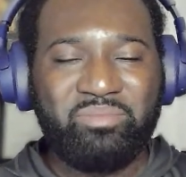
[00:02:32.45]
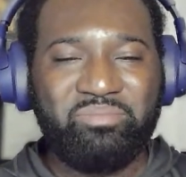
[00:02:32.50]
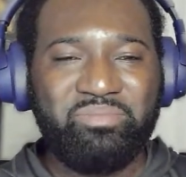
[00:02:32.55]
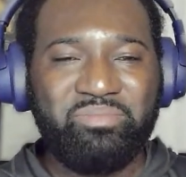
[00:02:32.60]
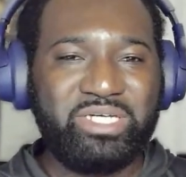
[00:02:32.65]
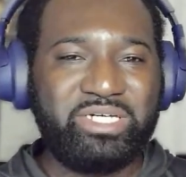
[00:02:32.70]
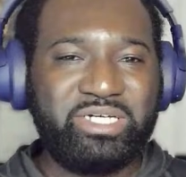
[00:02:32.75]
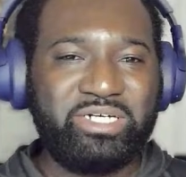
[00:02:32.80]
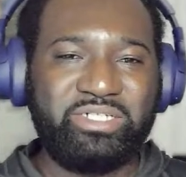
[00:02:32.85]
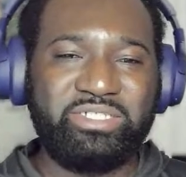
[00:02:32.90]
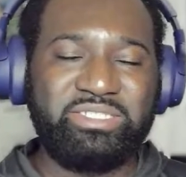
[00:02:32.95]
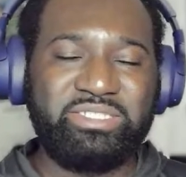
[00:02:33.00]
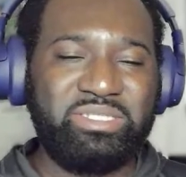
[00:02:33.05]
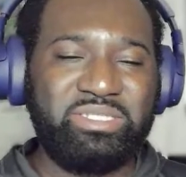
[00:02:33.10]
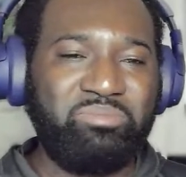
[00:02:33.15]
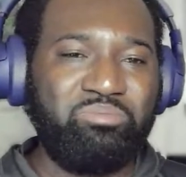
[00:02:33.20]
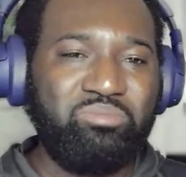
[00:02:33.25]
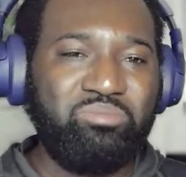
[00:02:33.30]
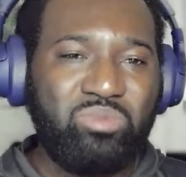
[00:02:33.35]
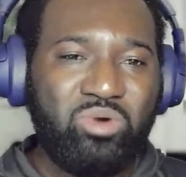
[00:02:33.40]
because the
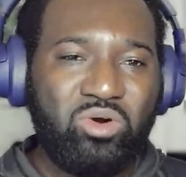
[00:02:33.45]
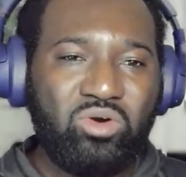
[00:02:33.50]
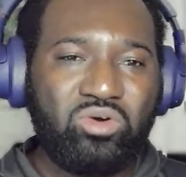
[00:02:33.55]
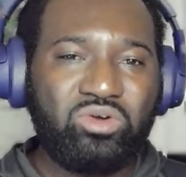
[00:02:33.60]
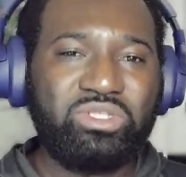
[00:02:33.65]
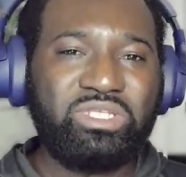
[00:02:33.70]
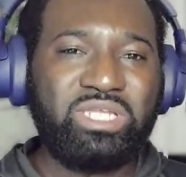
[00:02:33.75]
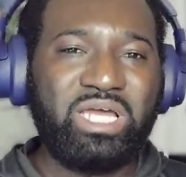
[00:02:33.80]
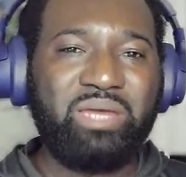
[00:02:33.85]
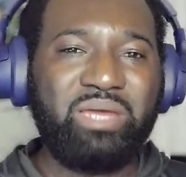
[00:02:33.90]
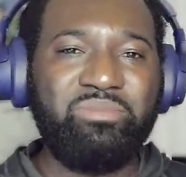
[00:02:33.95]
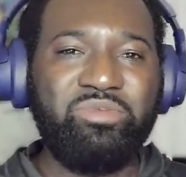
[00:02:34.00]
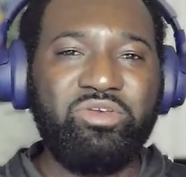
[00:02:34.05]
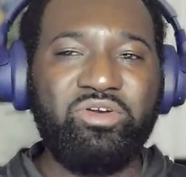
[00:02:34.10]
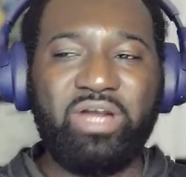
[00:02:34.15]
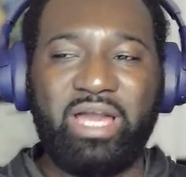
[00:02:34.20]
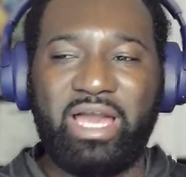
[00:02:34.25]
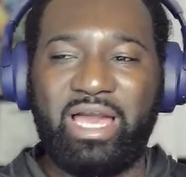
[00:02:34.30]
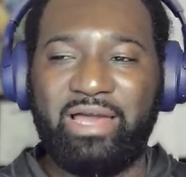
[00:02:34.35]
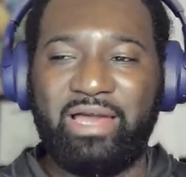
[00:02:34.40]
more time you
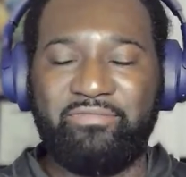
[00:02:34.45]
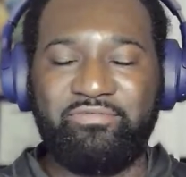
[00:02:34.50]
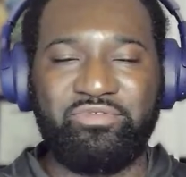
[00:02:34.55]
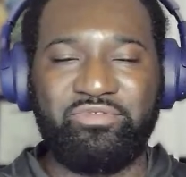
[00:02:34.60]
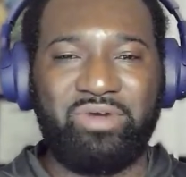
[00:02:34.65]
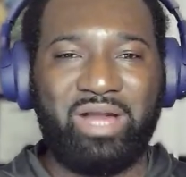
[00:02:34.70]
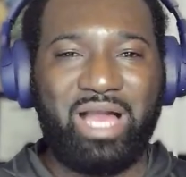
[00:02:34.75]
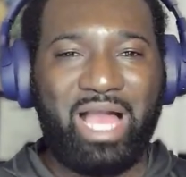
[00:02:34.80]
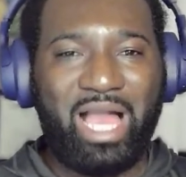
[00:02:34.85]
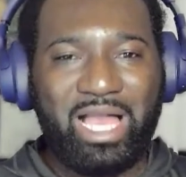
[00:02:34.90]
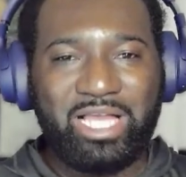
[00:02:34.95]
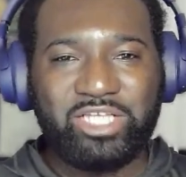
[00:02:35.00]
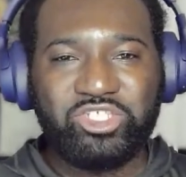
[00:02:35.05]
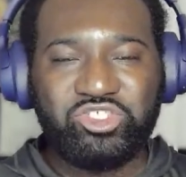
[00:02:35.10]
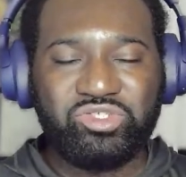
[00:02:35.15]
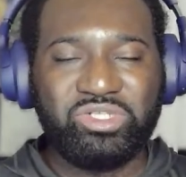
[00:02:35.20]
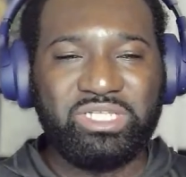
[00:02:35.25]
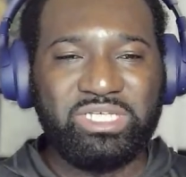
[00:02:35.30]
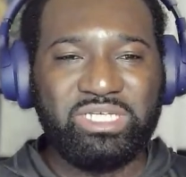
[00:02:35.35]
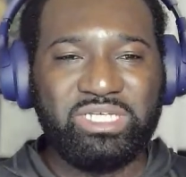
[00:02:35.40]
have to
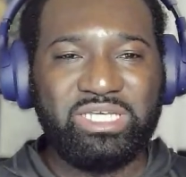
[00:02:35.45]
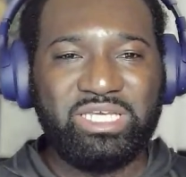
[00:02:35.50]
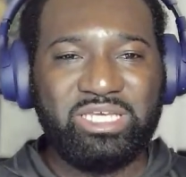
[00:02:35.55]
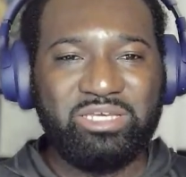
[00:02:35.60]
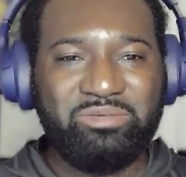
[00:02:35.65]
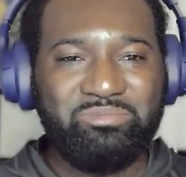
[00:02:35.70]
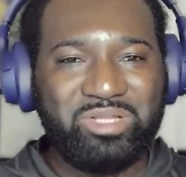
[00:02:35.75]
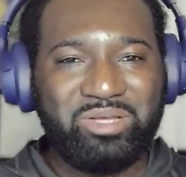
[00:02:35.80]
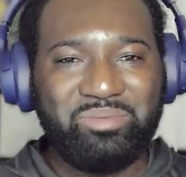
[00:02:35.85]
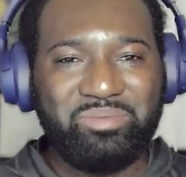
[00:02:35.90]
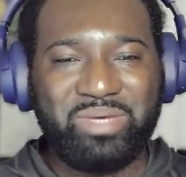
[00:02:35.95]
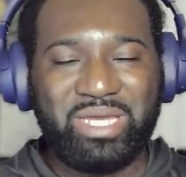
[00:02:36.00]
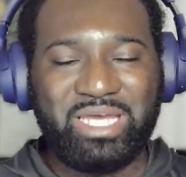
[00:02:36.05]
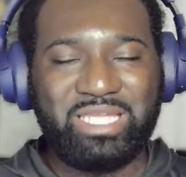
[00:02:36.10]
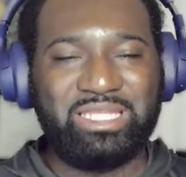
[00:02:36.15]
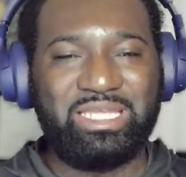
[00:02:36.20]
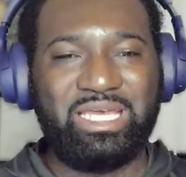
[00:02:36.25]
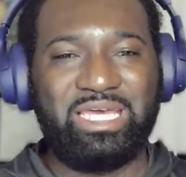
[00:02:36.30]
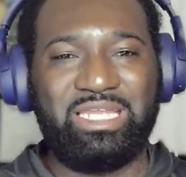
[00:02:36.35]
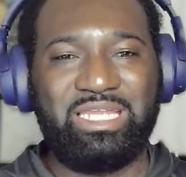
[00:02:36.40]
actually
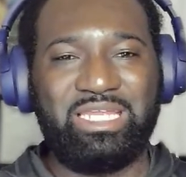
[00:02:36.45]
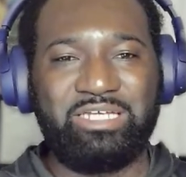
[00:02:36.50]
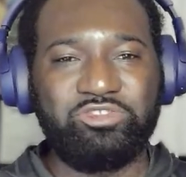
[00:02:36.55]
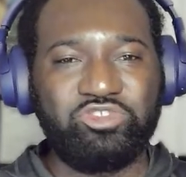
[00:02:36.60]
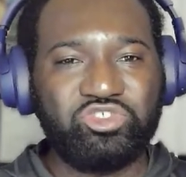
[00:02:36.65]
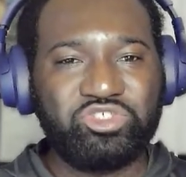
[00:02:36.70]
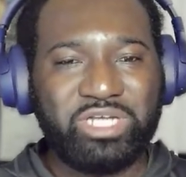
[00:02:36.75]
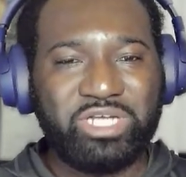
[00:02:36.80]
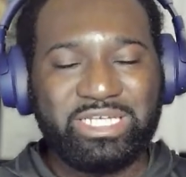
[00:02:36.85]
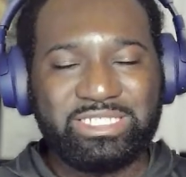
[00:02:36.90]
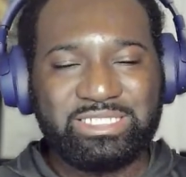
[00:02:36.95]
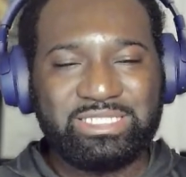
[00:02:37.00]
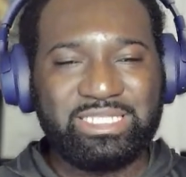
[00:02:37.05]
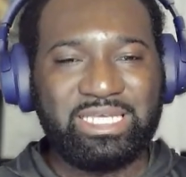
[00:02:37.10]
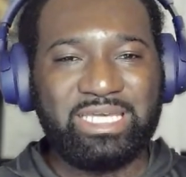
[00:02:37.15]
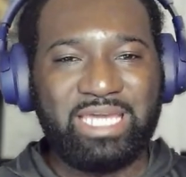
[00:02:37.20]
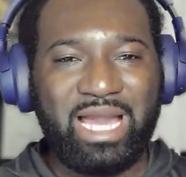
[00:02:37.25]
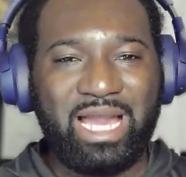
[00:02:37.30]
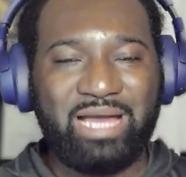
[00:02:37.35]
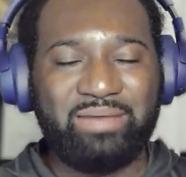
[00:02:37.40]
implement and address the
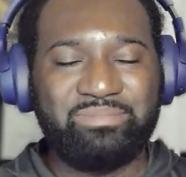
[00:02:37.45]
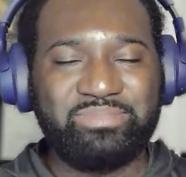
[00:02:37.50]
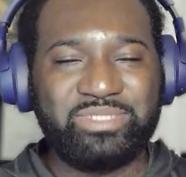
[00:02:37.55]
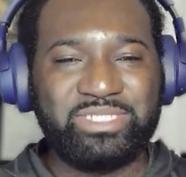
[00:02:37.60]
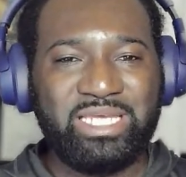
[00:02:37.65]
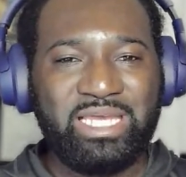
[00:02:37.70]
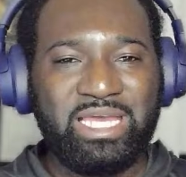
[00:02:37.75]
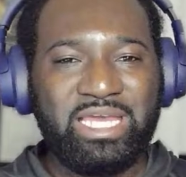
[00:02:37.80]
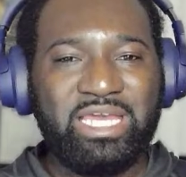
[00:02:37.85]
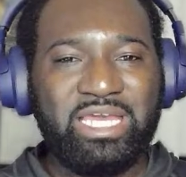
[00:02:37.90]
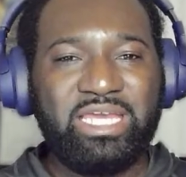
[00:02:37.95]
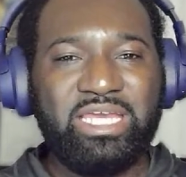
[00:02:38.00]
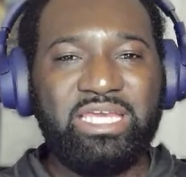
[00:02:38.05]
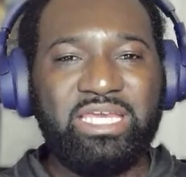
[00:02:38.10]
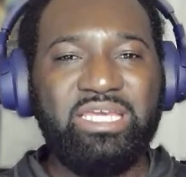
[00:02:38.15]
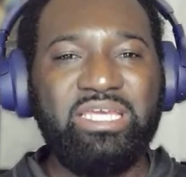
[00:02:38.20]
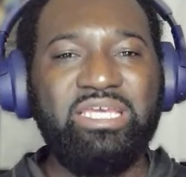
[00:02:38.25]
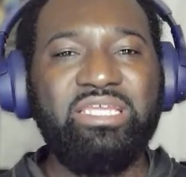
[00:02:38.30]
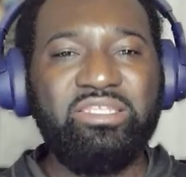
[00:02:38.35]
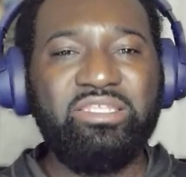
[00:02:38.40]
gaps
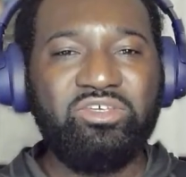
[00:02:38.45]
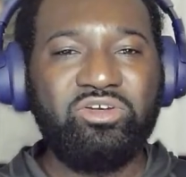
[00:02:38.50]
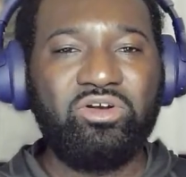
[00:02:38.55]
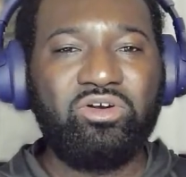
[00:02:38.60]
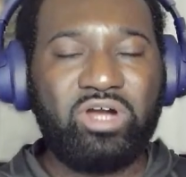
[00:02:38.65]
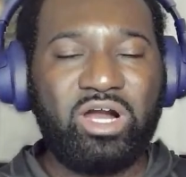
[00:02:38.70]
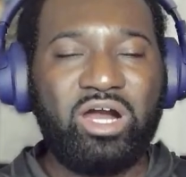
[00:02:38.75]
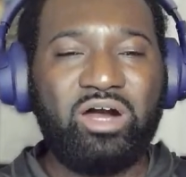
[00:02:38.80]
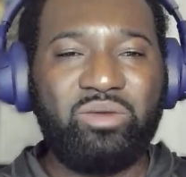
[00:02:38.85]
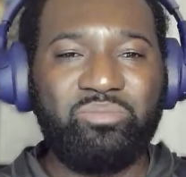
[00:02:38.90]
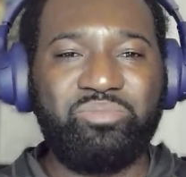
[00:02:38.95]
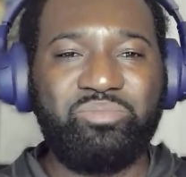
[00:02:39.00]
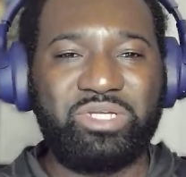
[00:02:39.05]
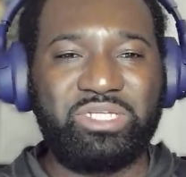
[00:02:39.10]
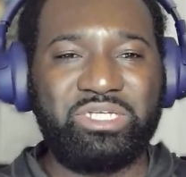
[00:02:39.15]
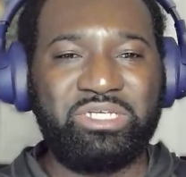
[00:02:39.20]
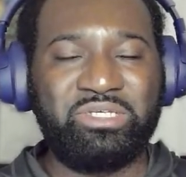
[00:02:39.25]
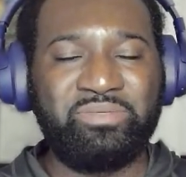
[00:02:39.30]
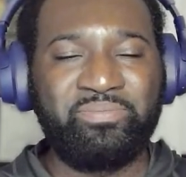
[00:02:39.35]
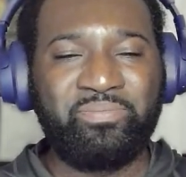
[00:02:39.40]
in your
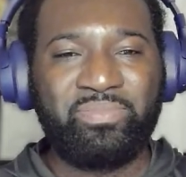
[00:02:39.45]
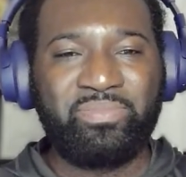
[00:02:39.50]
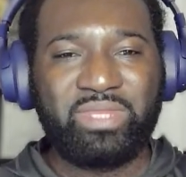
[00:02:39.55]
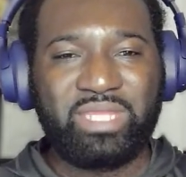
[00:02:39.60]
company,